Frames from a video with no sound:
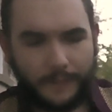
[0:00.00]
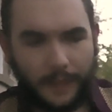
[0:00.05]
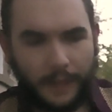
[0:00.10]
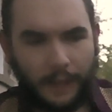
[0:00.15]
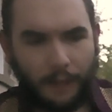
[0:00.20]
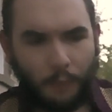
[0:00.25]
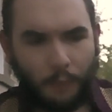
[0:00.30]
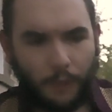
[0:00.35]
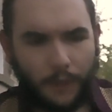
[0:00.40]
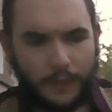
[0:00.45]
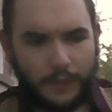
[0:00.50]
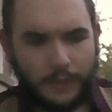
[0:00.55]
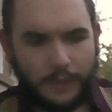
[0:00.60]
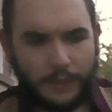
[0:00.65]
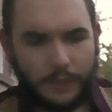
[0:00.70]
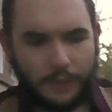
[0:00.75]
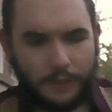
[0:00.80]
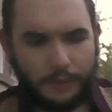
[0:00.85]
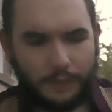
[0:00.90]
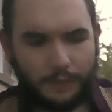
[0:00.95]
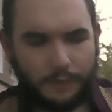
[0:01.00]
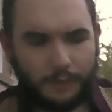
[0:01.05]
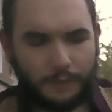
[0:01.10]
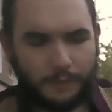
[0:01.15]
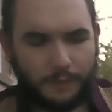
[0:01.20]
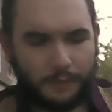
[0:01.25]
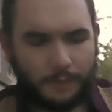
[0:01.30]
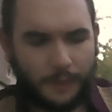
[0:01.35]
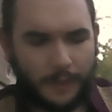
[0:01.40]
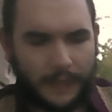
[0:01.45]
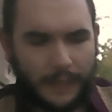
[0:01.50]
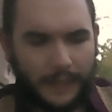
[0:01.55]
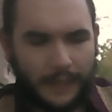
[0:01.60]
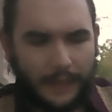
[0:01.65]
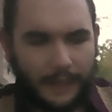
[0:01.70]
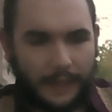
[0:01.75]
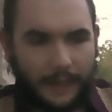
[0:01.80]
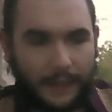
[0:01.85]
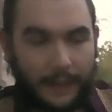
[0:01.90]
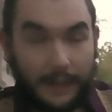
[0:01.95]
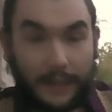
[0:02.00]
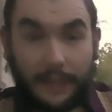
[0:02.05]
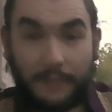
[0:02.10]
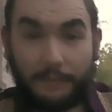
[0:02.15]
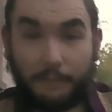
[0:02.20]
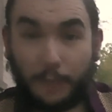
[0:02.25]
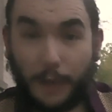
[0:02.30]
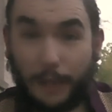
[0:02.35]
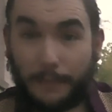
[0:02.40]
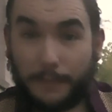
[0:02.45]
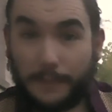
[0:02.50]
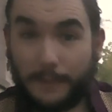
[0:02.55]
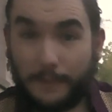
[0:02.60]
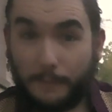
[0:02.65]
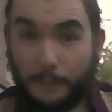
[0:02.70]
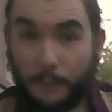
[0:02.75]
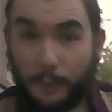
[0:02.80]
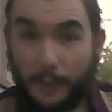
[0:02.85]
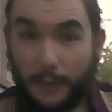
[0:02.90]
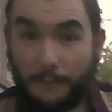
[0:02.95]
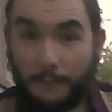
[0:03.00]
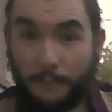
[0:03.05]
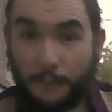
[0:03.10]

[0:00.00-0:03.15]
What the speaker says: I want to give props to Freud